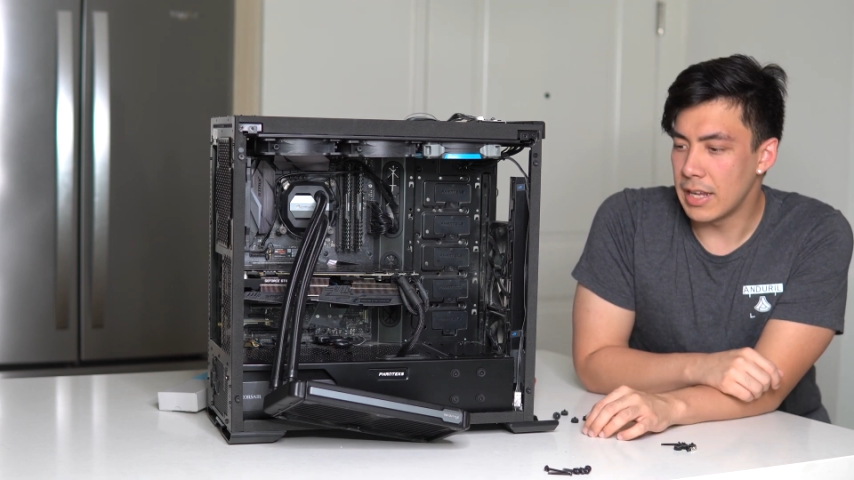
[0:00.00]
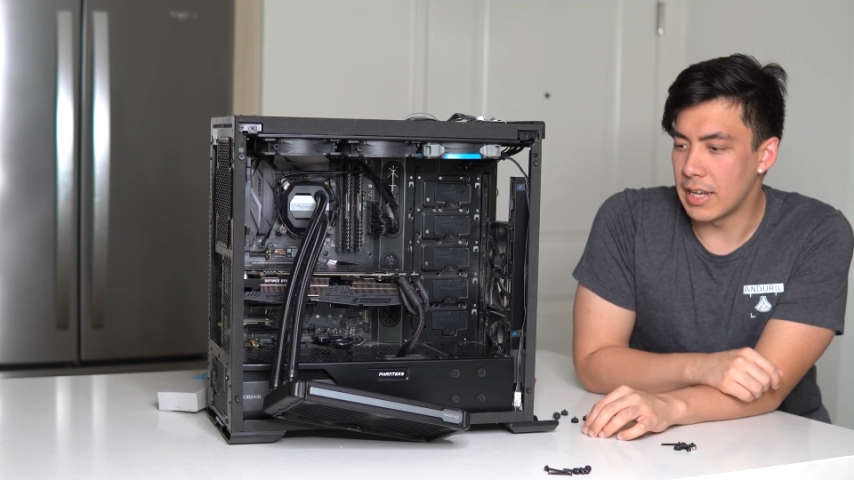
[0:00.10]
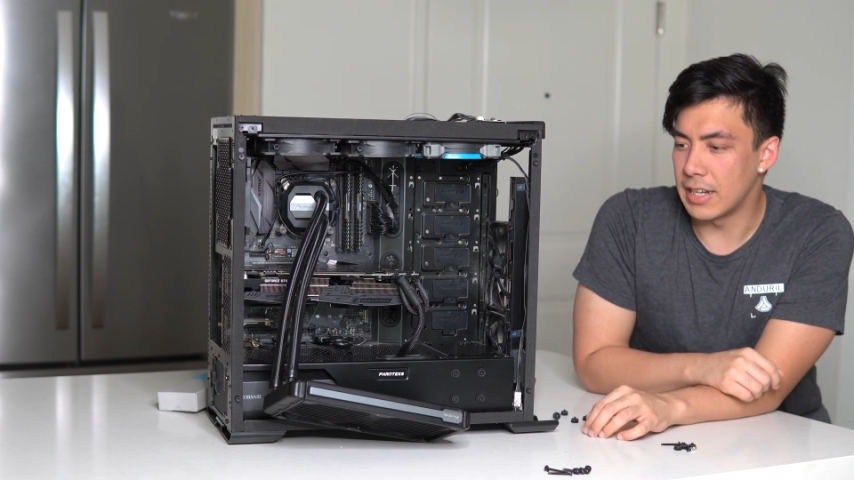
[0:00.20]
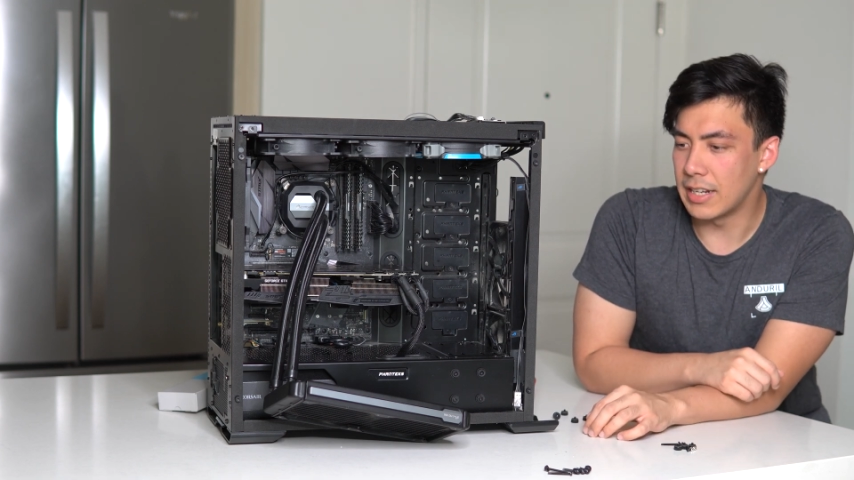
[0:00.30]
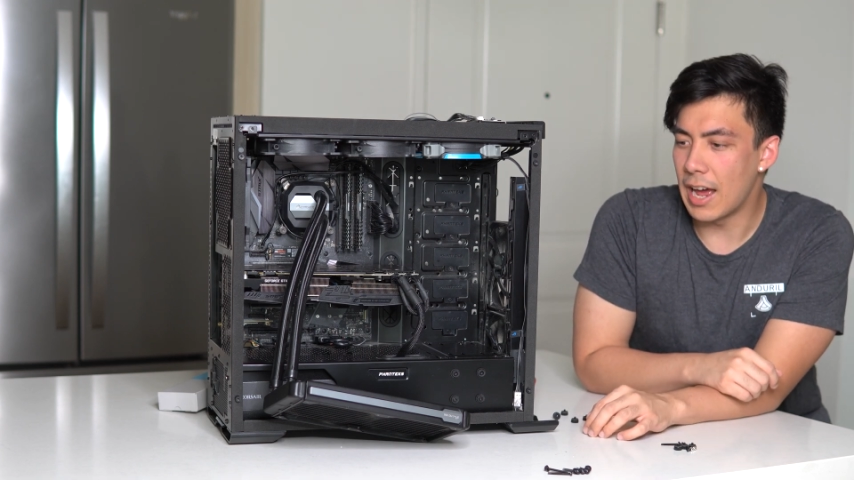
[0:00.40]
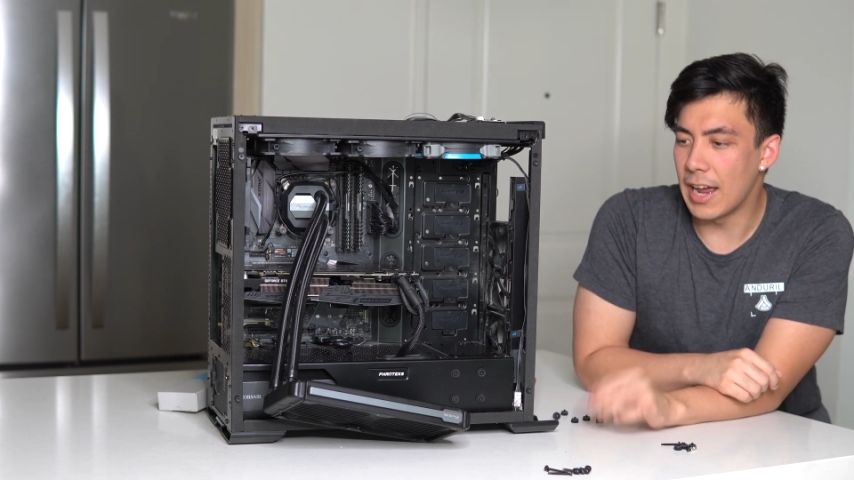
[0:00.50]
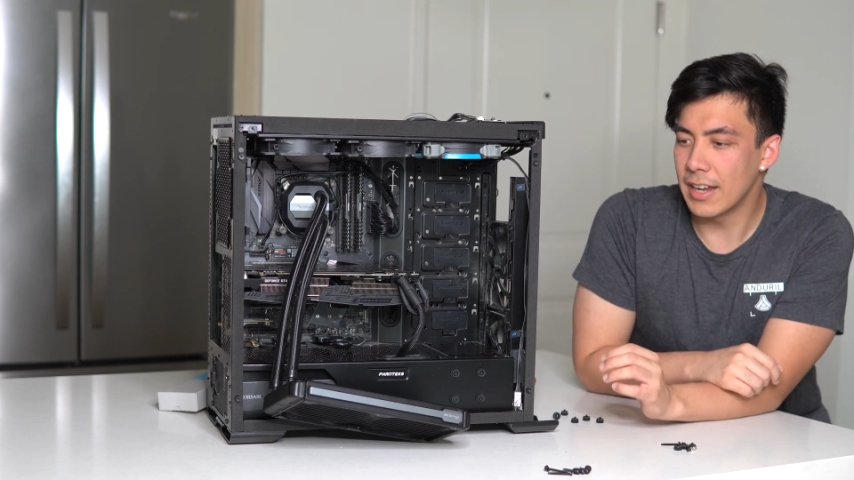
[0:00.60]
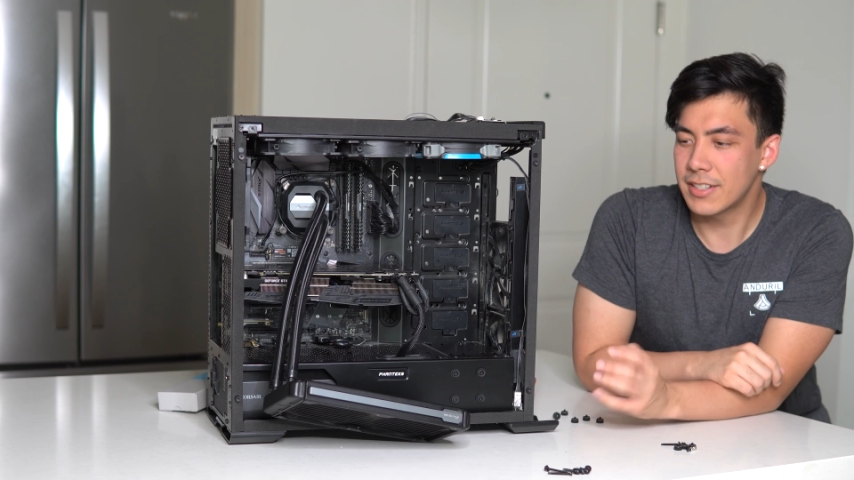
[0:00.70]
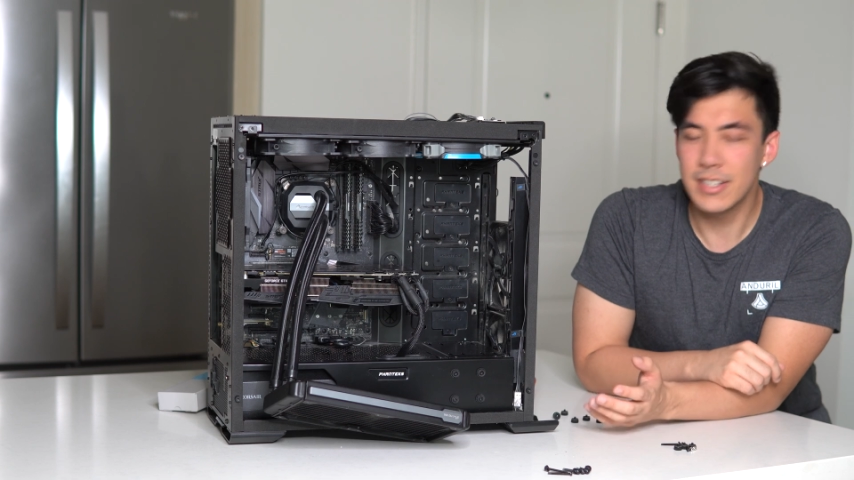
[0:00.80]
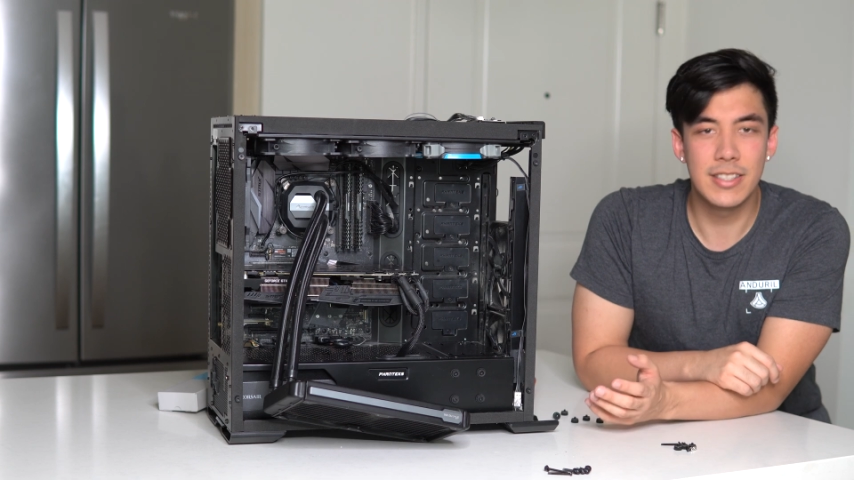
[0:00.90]
and I
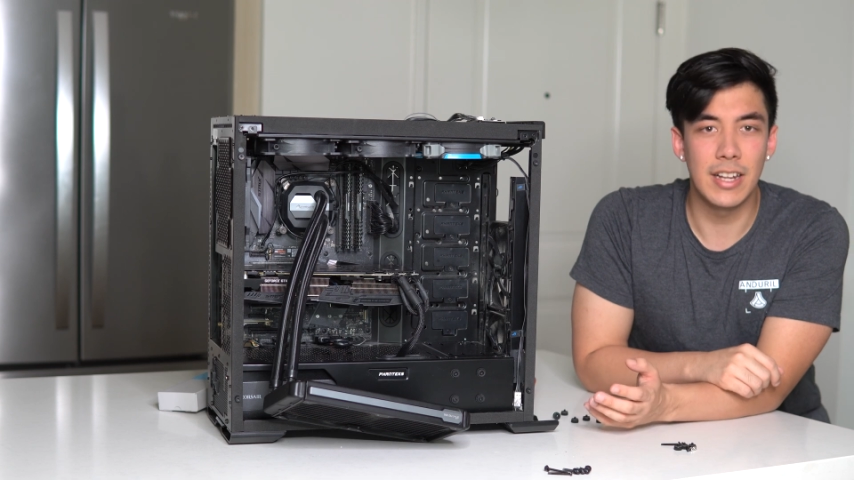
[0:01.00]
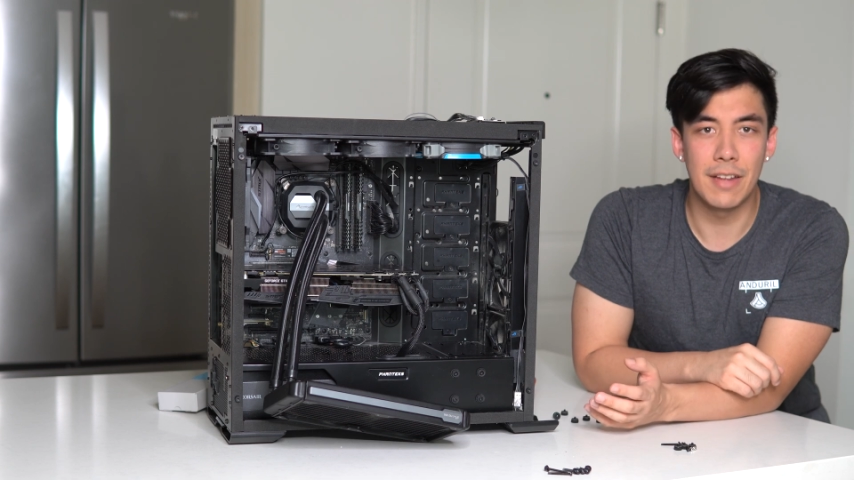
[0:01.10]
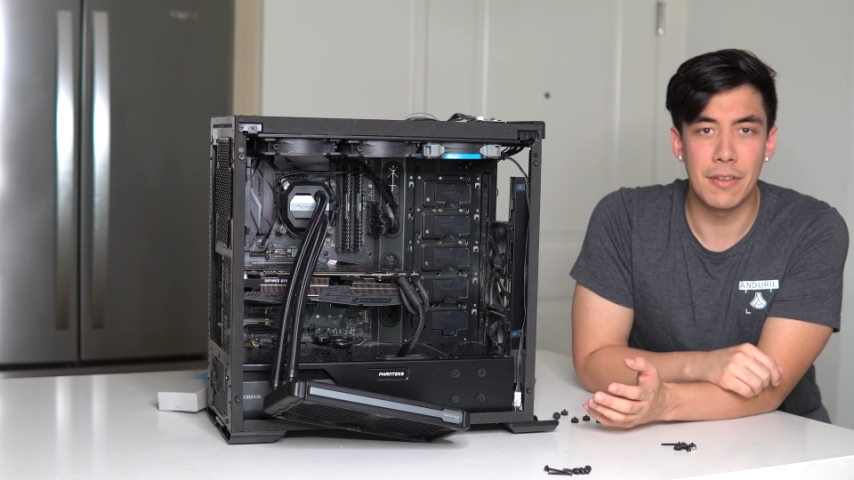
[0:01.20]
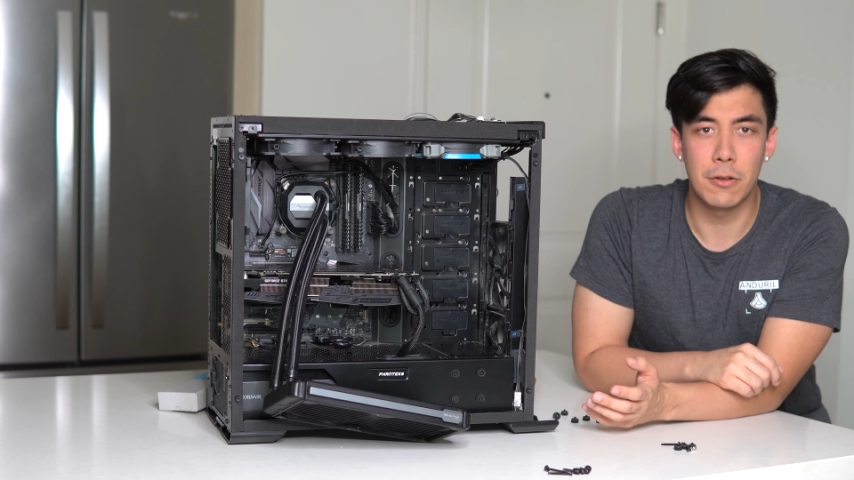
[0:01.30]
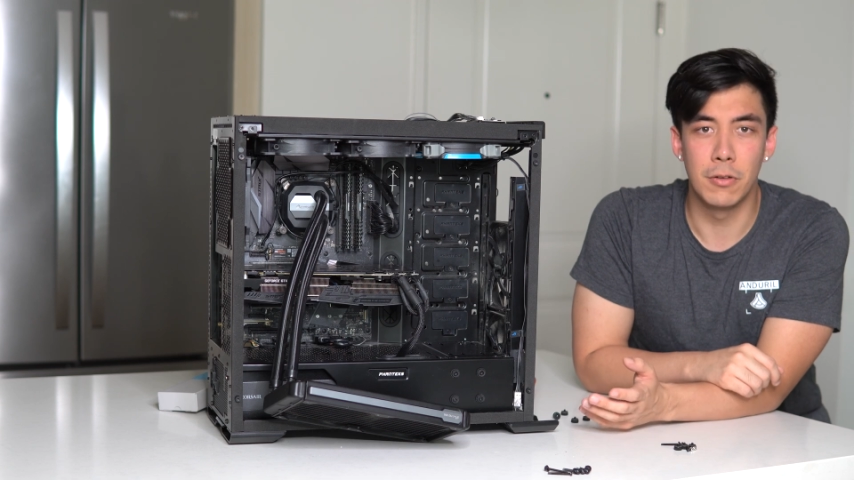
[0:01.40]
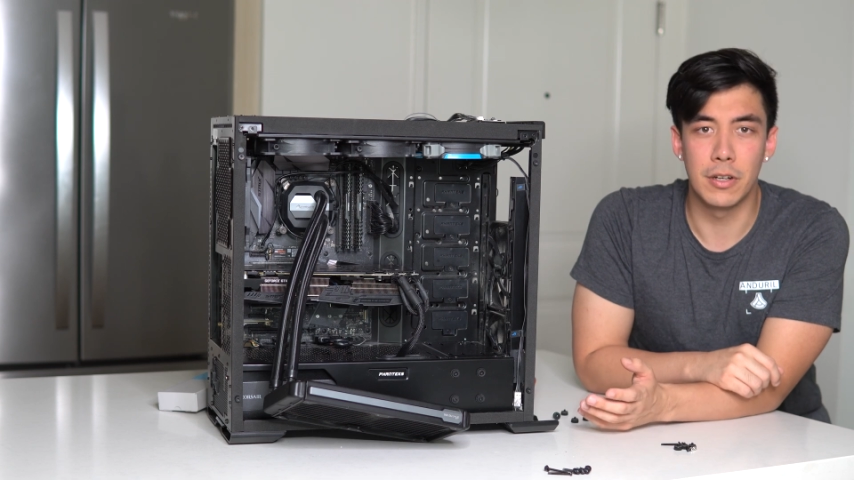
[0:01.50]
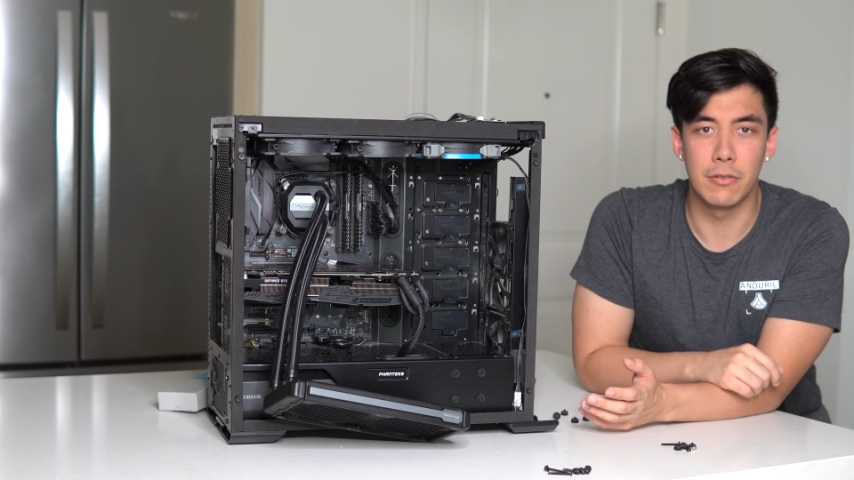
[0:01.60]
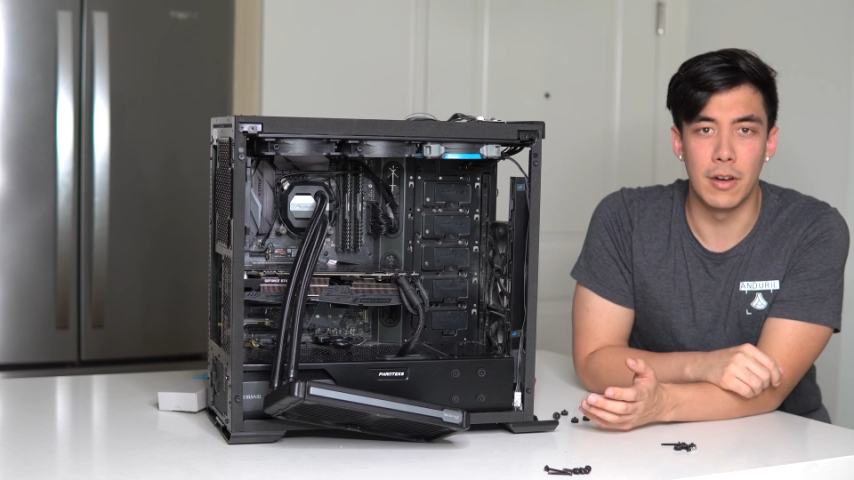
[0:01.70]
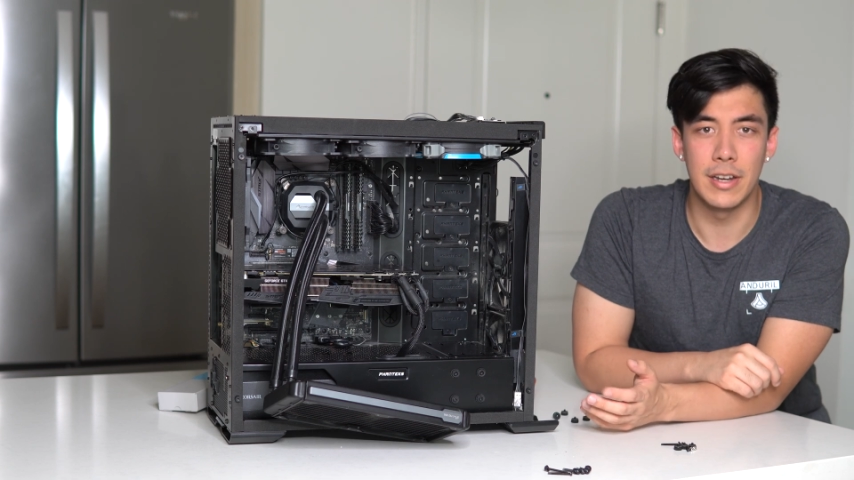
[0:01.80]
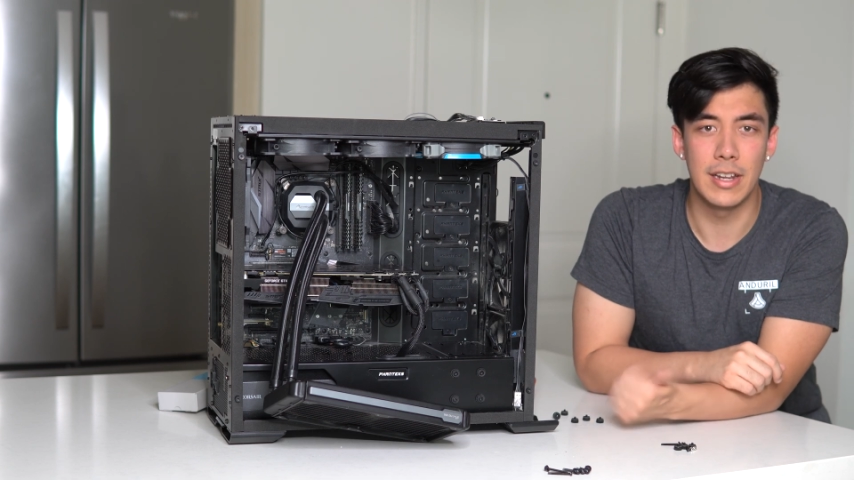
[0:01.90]
actually still have that cooler
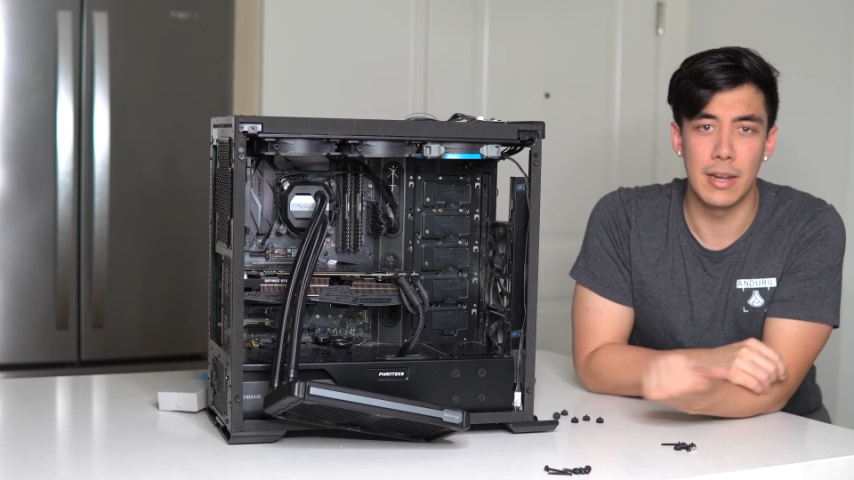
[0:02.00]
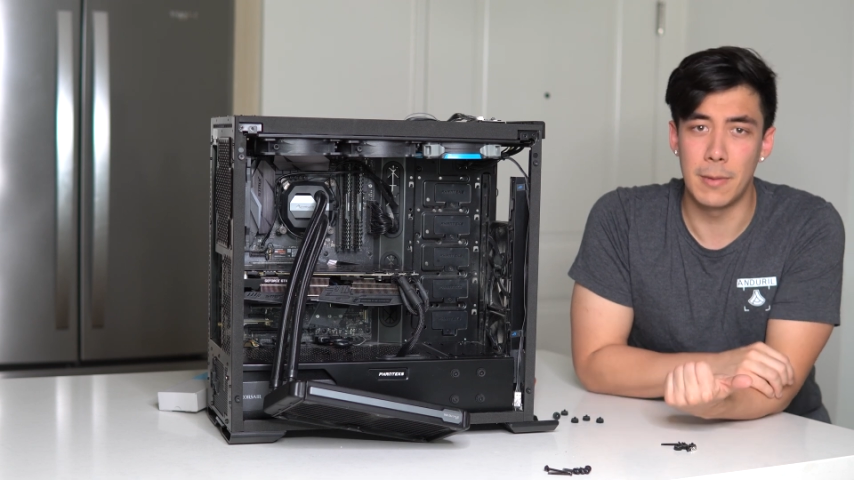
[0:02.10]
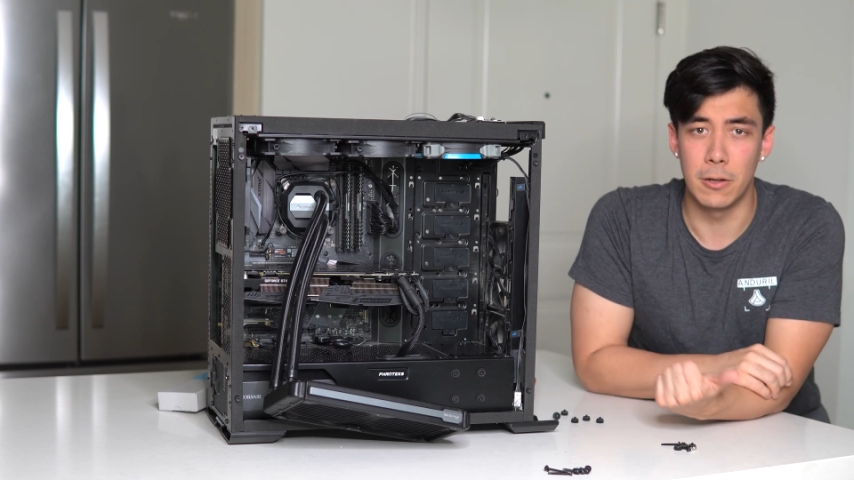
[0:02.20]
running in